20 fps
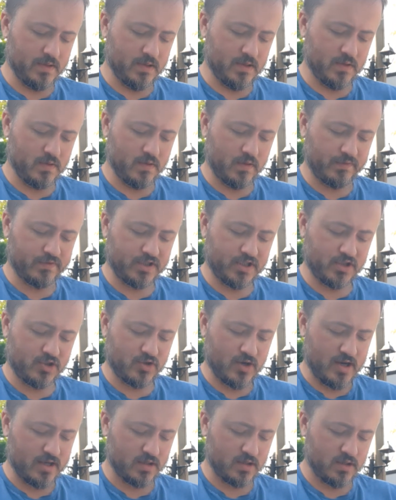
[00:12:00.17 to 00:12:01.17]
you obviously
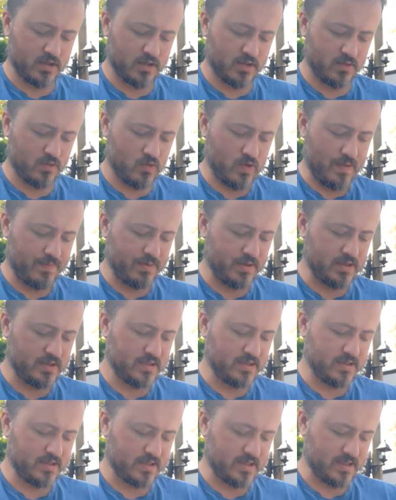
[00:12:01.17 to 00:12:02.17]
track the
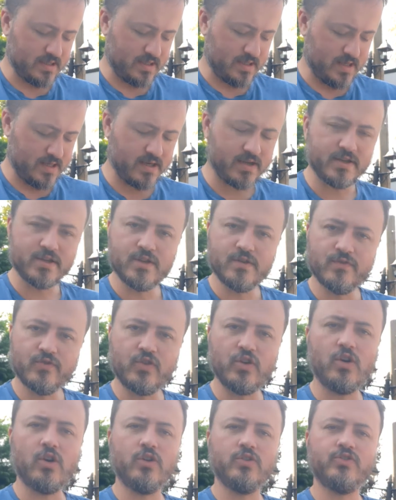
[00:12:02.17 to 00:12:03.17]
weapons and gear you've
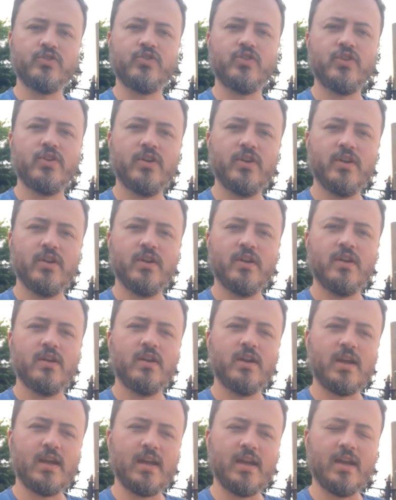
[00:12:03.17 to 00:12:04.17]
got,
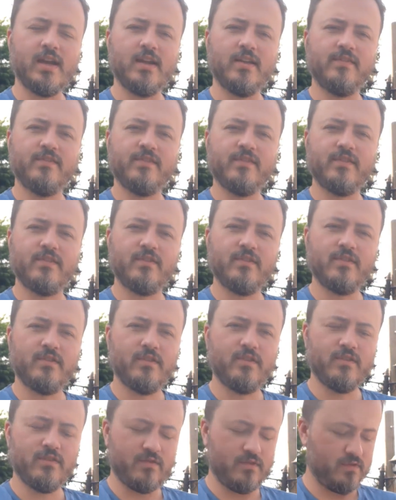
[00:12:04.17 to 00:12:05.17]
and
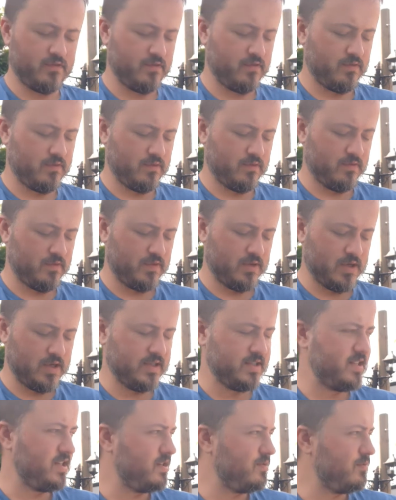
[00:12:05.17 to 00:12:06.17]
the
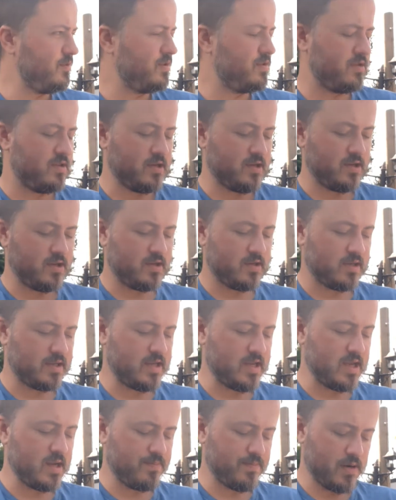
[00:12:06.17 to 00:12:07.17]
idea with the
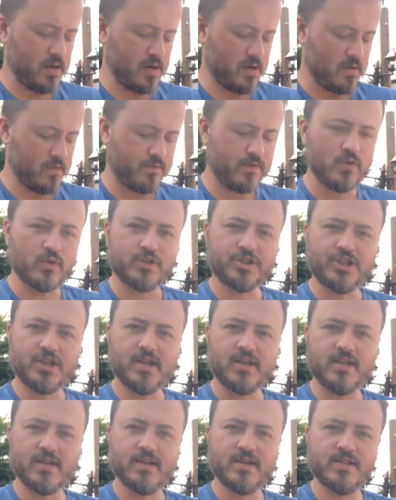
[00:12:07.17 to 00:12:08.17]
gear part of your
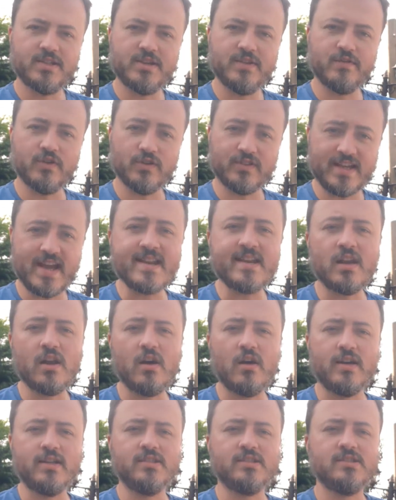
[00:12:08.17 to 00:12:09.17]
sheet is you've got 10
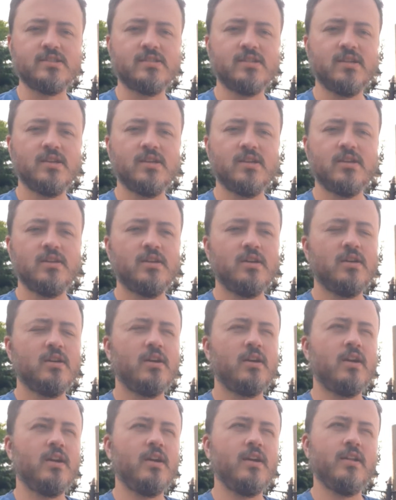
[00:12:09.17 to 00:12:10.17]
lines,
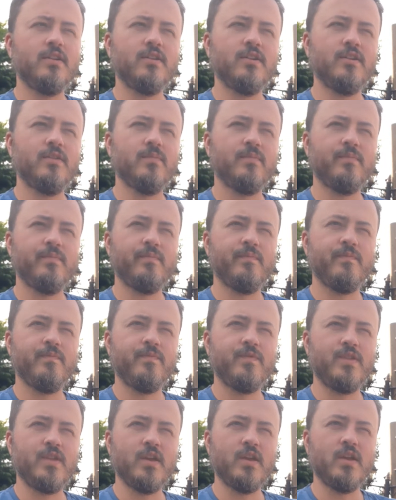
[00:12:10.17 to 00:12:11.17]
and
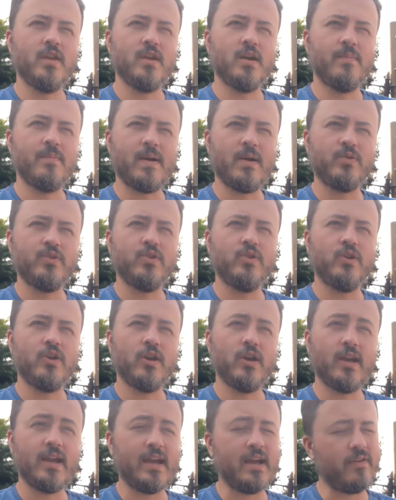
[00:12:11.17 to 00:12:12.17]
the amount you
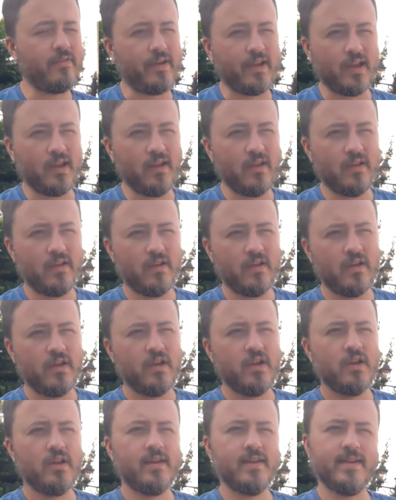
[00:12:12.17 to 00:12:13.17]
can carry
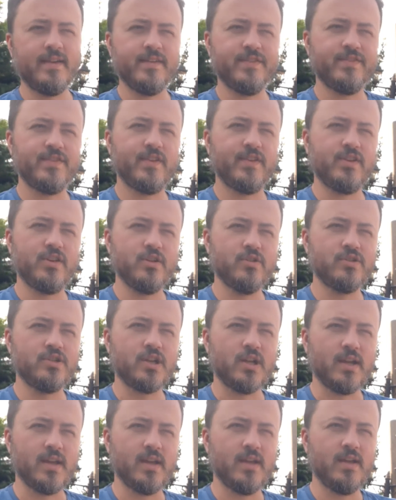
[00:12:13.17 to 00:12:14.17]
is
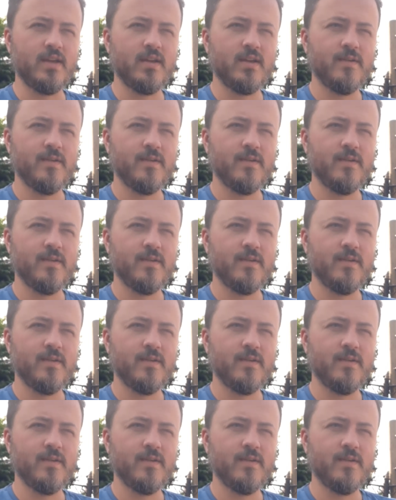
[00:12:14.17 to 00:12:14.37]
usually